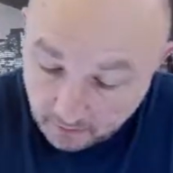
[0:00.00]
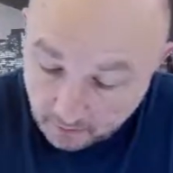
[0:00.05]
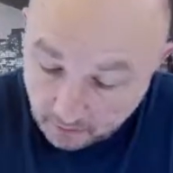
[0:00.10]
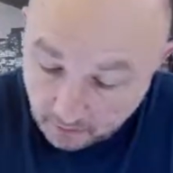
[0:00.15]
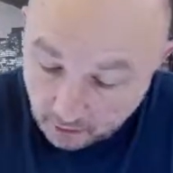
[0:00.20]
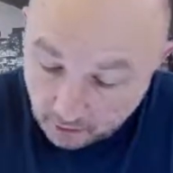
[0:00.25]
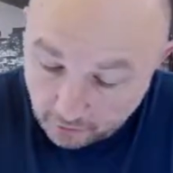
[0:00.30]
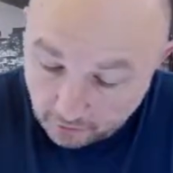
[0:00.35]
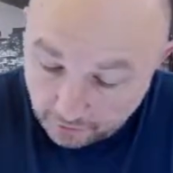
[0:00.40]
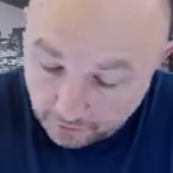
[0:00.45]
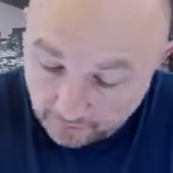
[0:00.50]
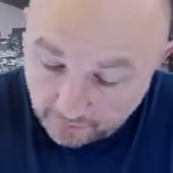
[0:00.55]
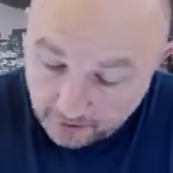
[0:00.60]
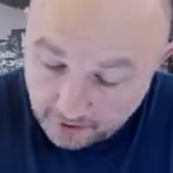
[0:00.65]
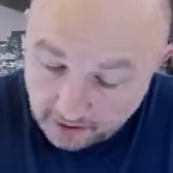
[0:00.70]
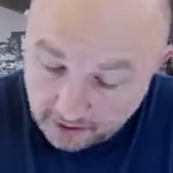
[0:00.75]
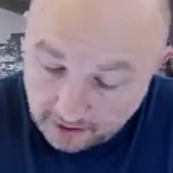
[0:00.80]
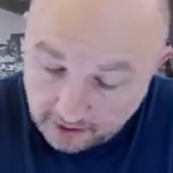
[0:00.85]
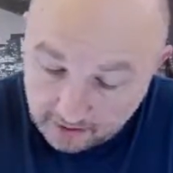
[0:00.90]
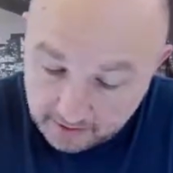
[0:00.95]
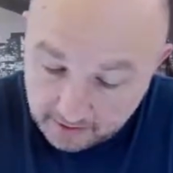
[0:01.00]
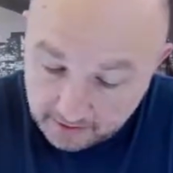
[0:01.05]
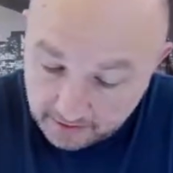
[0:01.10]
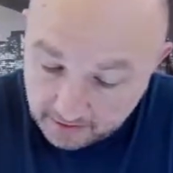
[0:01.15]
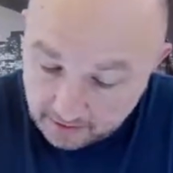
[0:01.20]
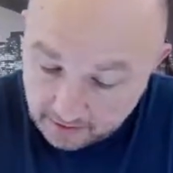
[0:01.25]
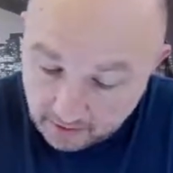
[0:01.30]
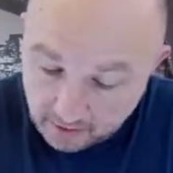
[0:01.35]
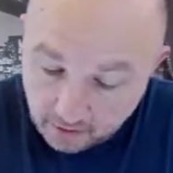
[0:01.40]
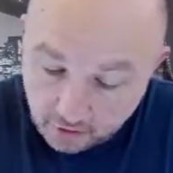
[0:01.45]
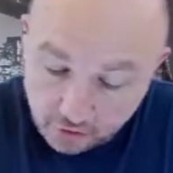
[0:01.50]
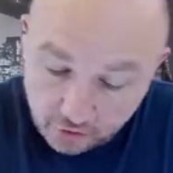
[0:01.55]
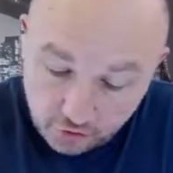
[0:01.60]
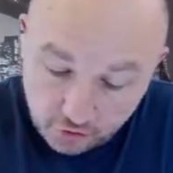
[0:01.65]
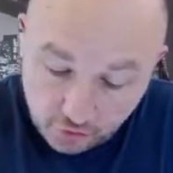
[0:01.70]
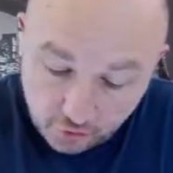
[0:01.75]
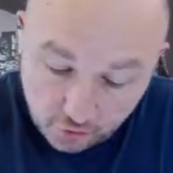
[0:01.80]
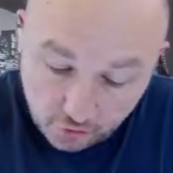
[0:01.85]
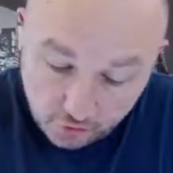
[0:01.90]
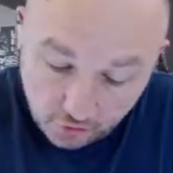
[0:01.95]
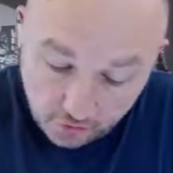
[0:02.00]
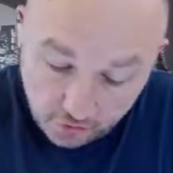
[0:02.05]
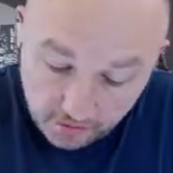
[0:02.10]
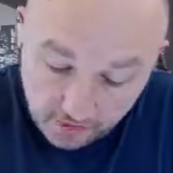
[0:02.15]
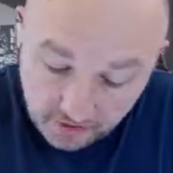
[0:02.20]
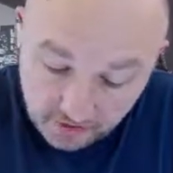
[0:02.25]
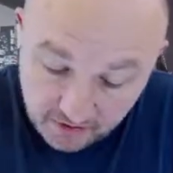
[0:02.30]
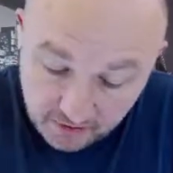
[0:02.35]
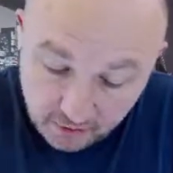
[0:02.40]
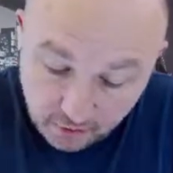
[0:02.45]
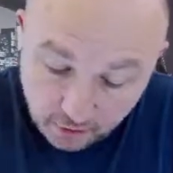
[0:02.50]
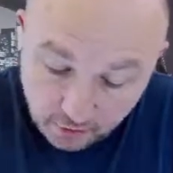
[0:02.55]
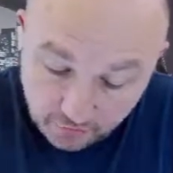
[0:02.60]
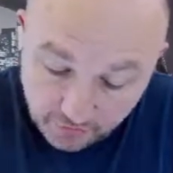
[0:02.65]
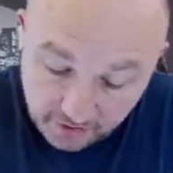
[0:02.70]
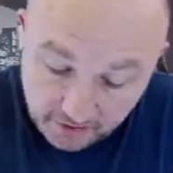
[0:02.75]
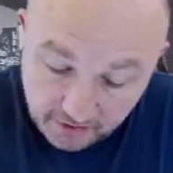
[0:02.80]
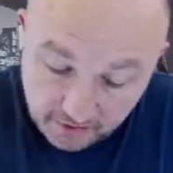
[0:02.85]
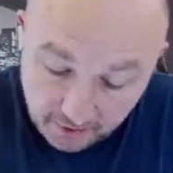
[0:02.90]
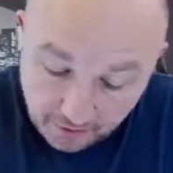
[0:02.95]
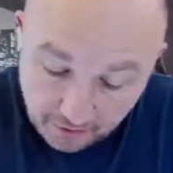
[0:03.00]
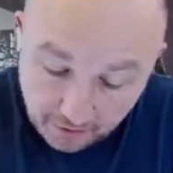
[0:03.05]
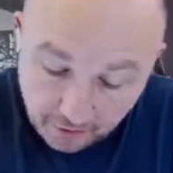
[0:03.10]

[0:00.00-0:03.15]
of S. So convex hull